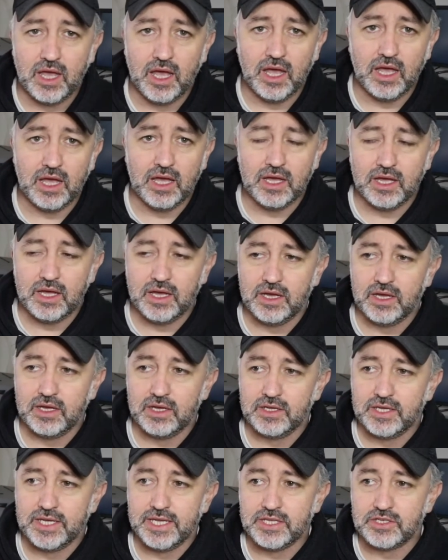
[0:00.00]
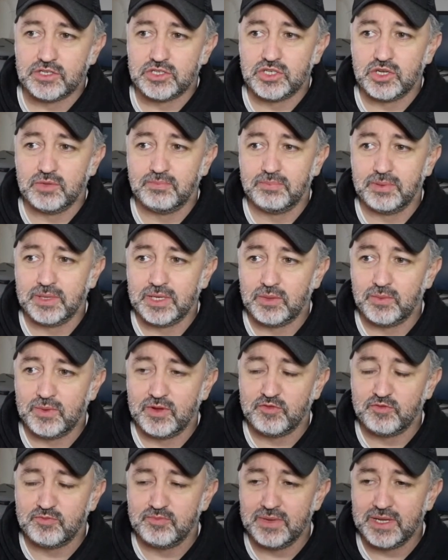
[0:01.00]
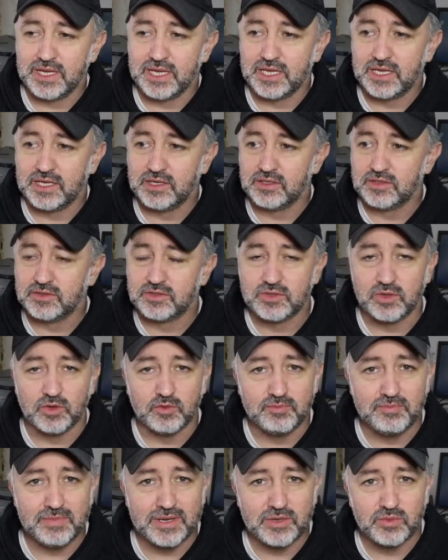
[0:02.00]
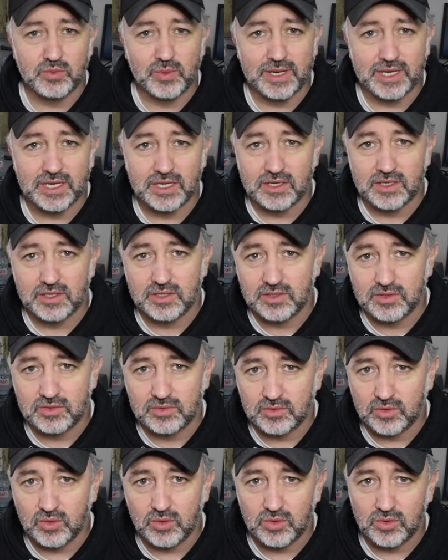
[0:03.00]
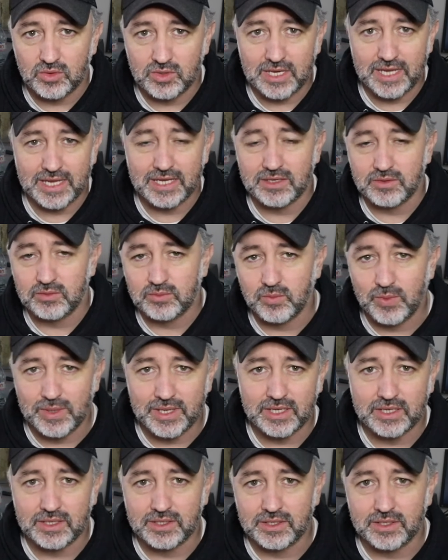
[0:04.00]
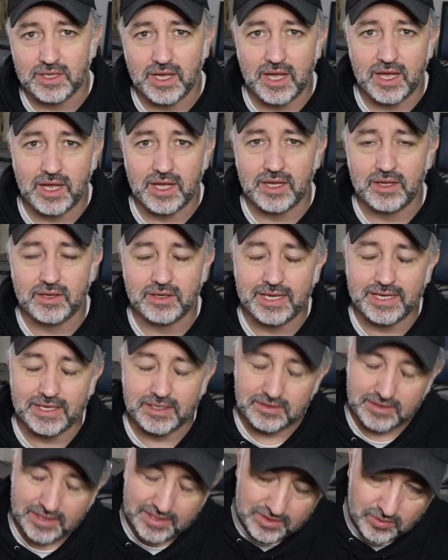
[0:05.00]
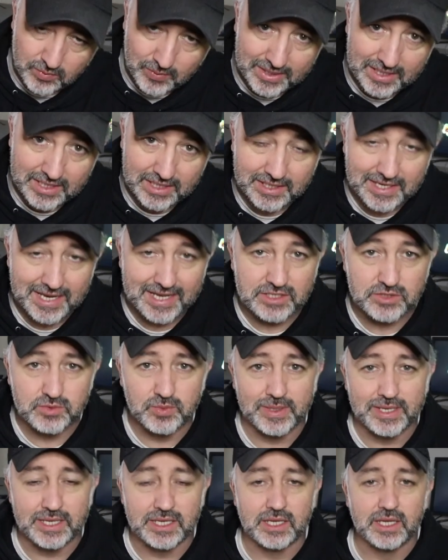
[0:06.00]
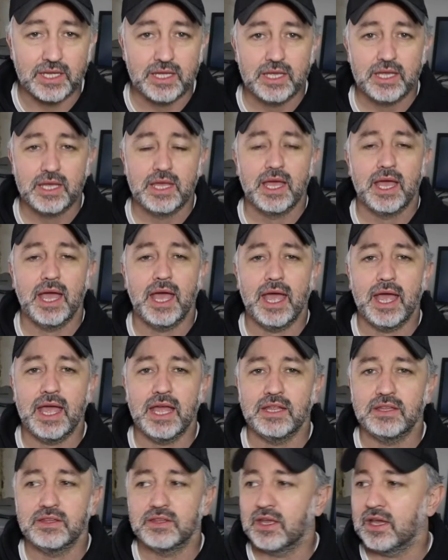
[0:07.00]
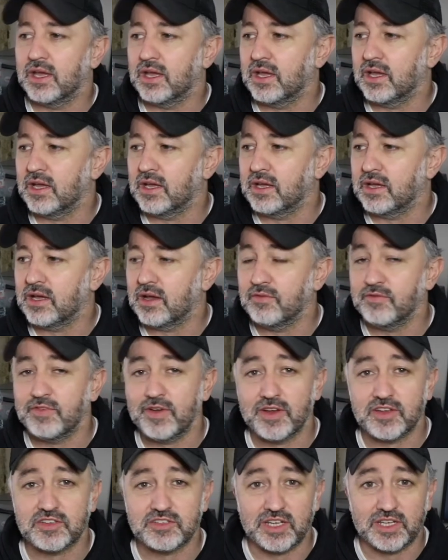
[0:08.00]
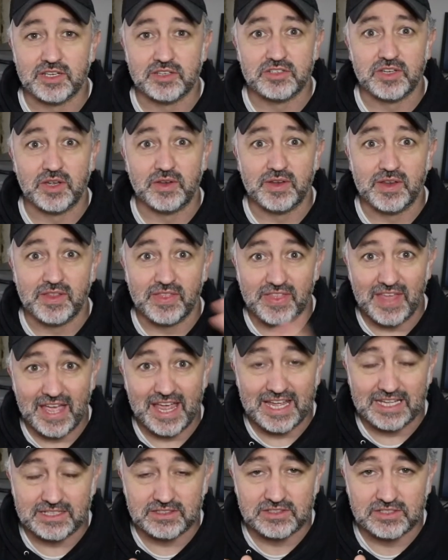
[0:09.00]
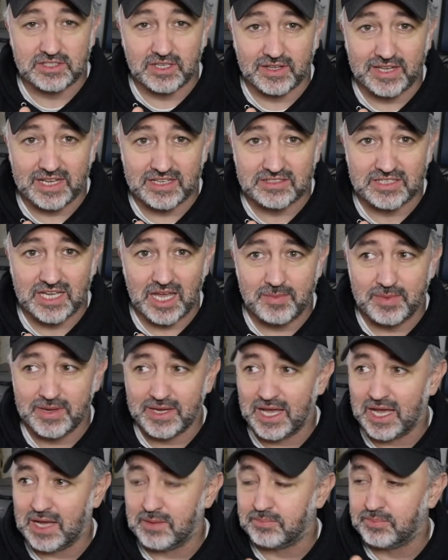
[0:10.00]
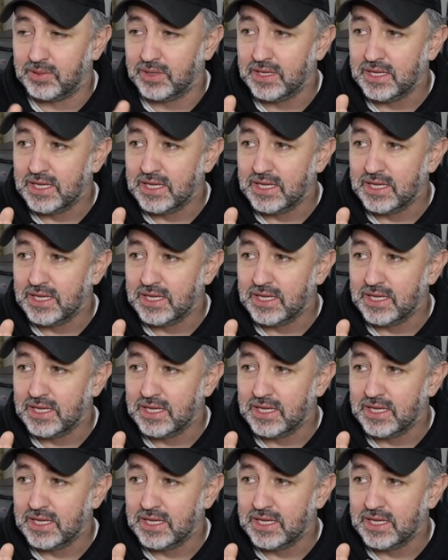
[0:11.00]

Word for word: Uh, it should be with me sort of midweek or late week, uh, late in the week next week, and uh, I'm very excited to show you that. So that's coming up.